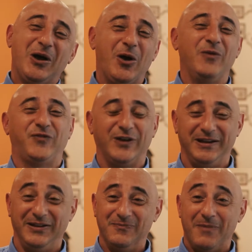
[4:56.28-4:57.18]

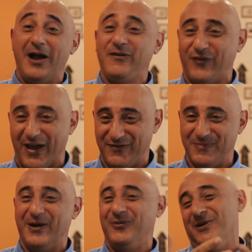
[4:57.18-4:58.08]
hopefully in my favor,
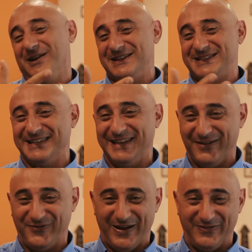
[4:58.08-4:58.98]
but really it's in
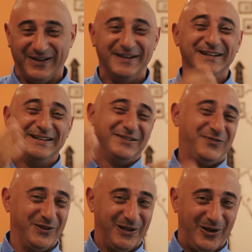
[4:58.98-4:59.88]
their favor
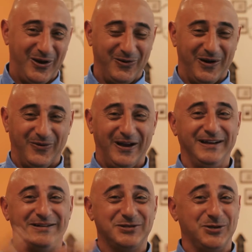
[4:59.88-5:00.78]
for the long run,
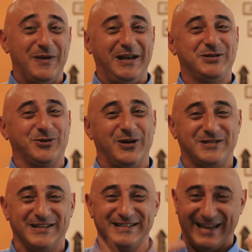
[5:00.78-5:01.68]
right? Too many
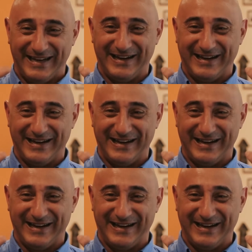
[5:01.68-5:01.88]
choices, they